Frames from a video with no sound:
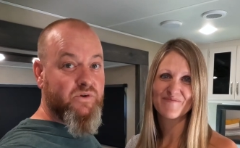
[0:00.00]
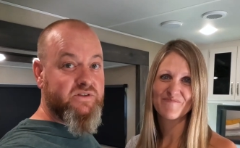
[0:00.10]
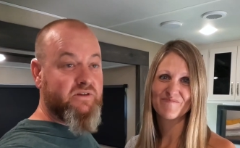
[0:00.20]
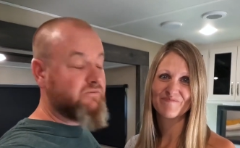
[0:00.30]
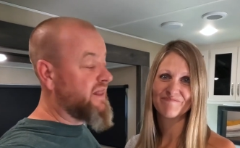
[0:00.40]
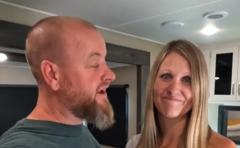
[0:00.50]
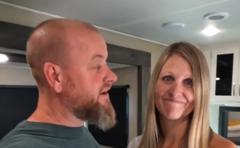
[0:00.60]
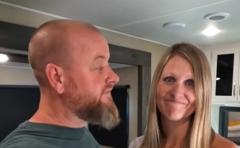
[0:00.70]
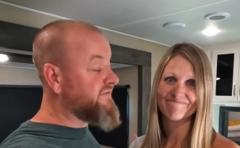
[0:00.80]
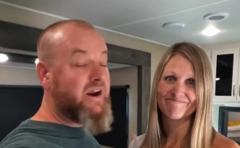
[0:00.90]
Speaker 1: was like
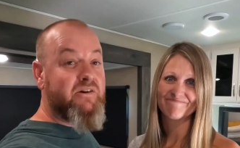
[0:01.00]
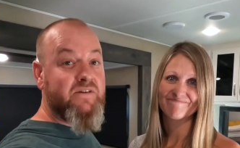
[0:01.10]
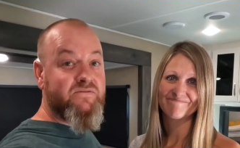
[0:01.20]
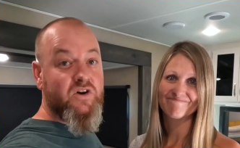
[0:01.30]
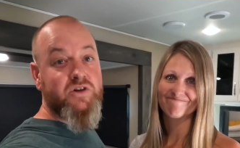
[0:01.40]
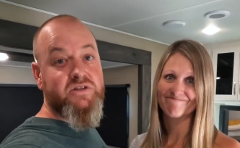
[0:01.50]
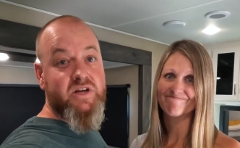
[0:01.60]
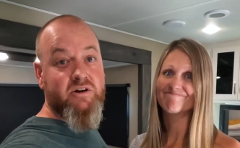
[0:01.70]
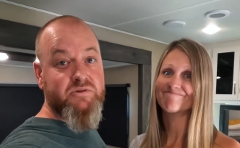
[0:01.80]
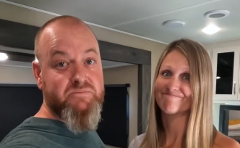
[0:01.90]
our very
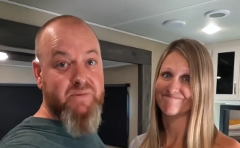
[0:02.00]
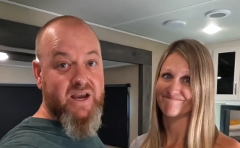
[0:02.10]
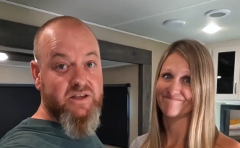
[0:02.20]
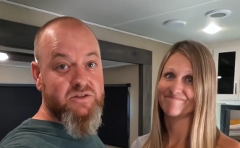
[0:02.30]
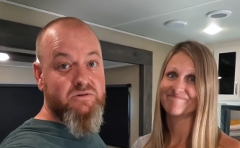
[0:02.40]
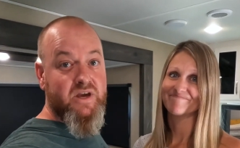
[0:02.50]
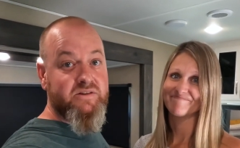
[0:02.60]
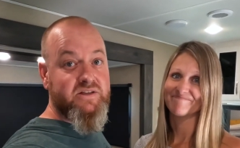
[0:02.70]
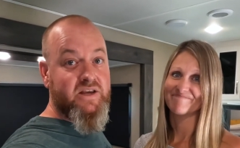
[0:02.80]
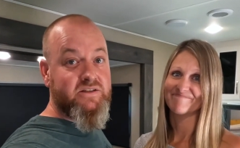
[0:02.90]
first year was it back in
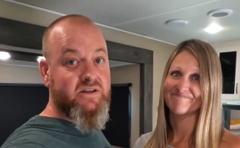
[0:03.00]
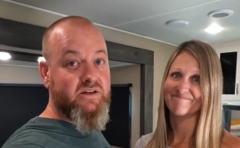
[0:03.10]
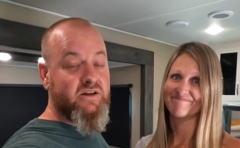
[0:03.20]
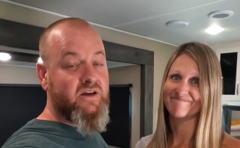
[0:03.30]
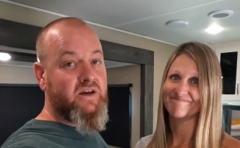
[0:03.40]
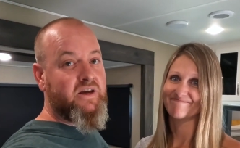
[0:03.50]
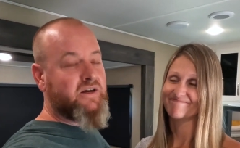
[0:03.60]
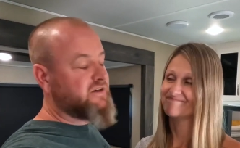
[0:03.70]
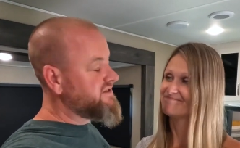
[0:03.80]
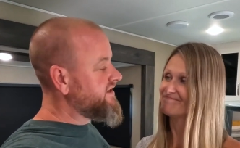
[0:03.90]
2018
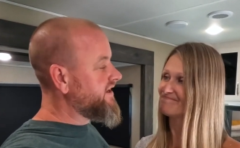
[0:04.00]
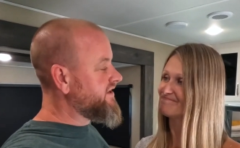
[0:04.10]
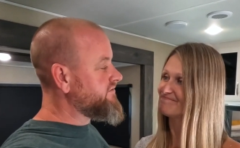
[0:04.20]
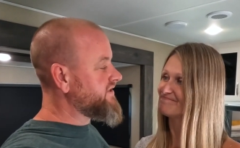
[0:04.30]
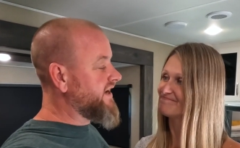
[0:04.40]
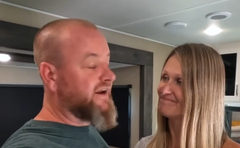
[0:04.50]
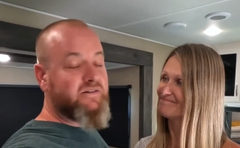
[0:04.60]
she got a UTI.